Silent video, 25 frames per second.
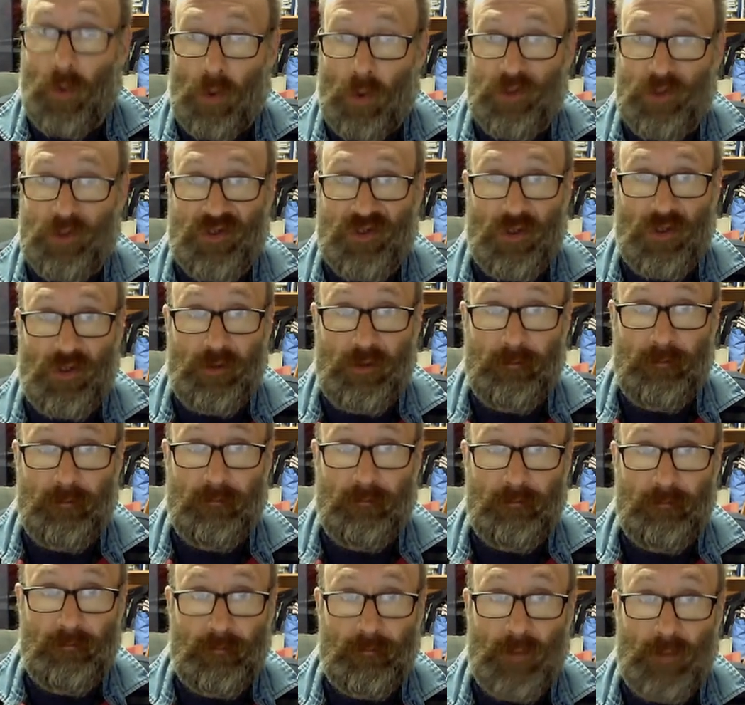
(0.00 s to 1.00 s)
lawsuit
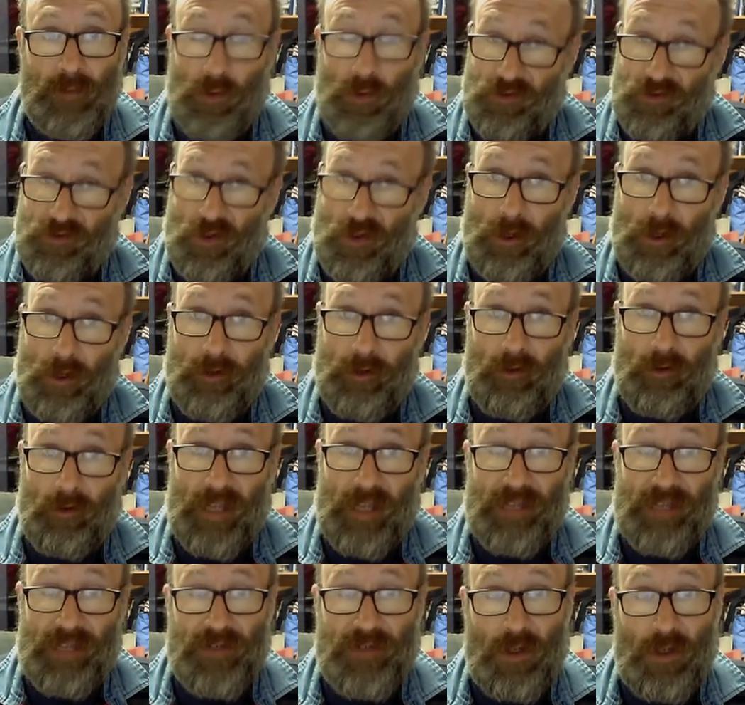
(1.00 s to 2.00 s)
looks like it'll
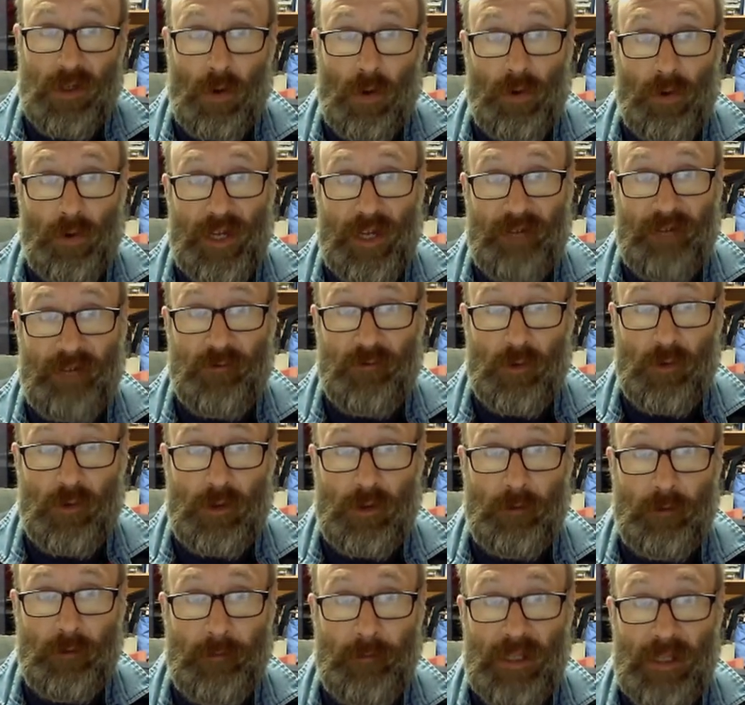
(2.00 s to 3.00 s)
get to court after
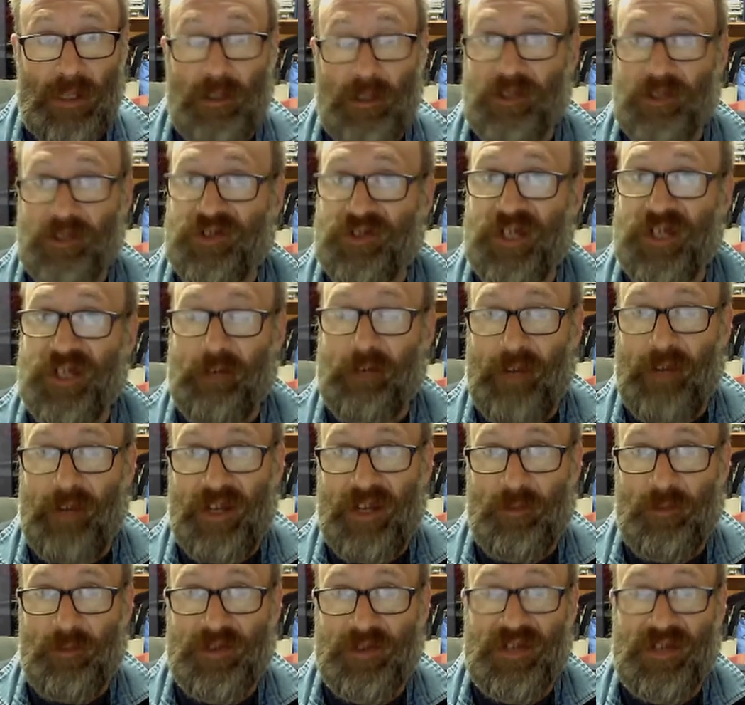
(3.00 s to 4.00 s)
all. Stick
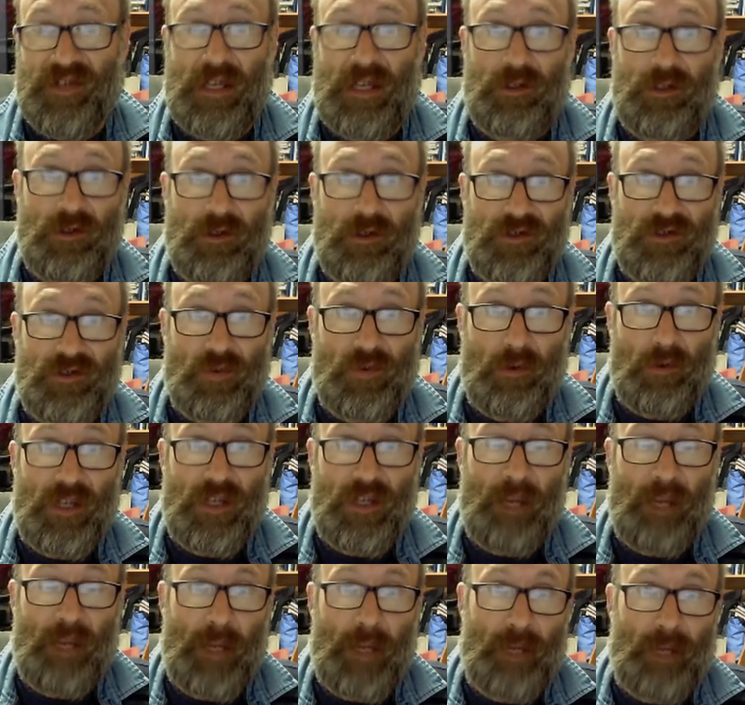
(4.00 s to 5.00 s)
around, a bizarre news story
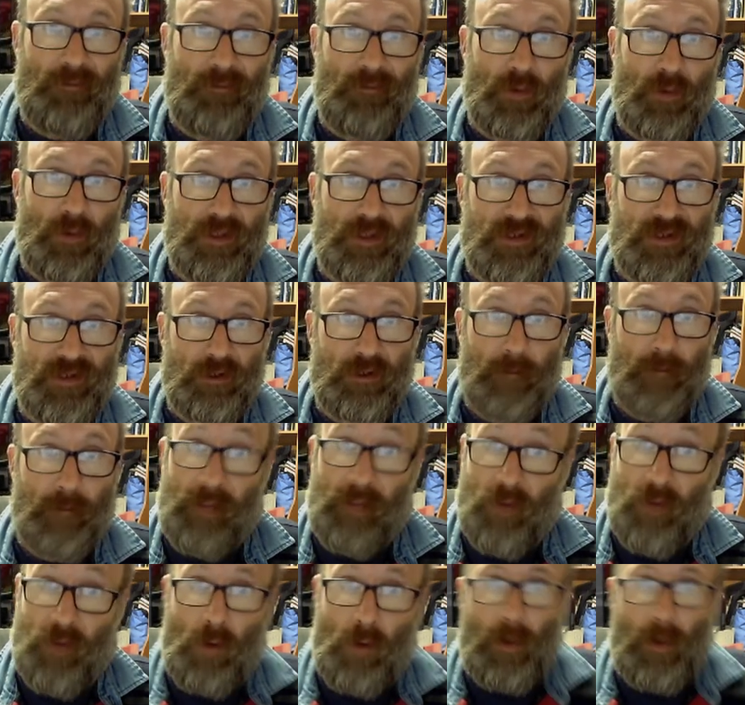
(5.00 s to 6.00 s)
coming up for you soon.
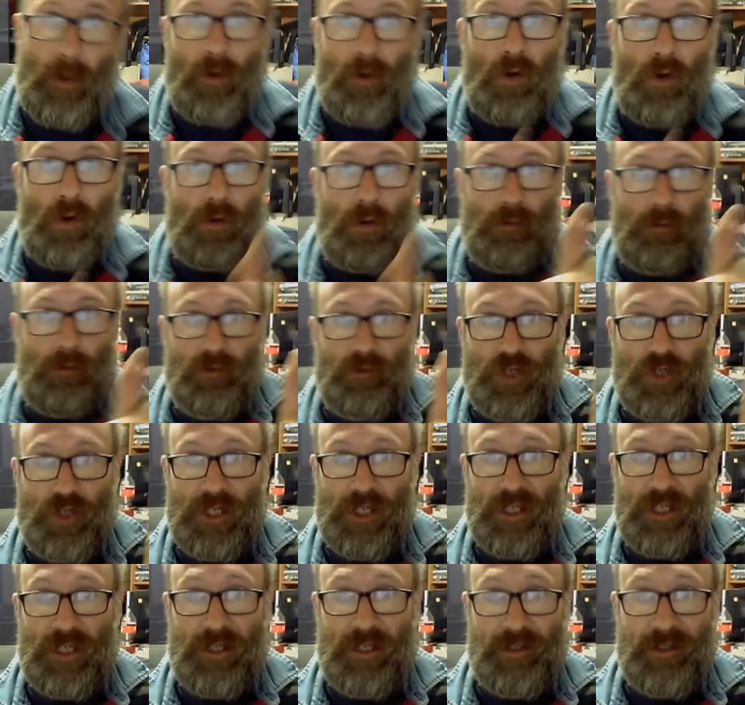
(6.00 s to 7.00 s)
Have a good one all.
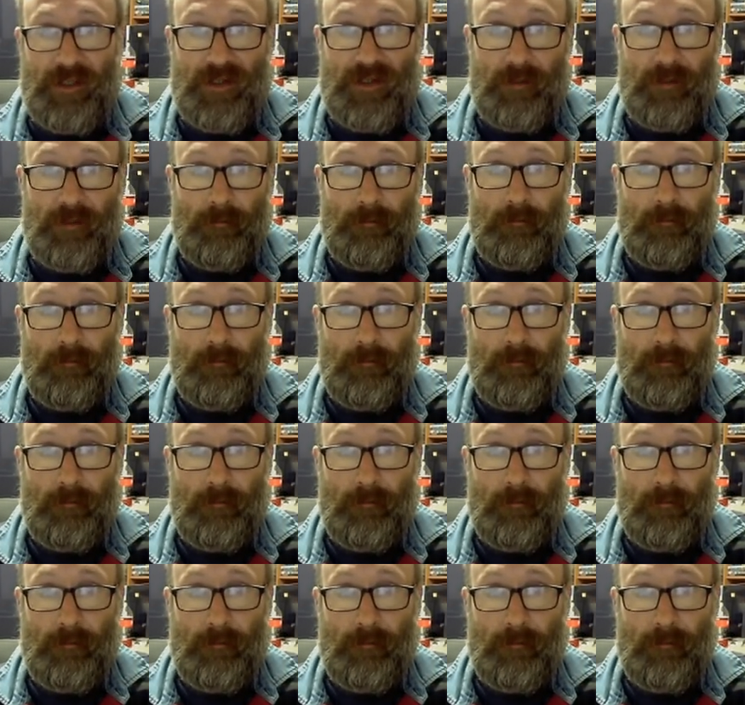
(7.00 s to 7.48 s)
Cheers.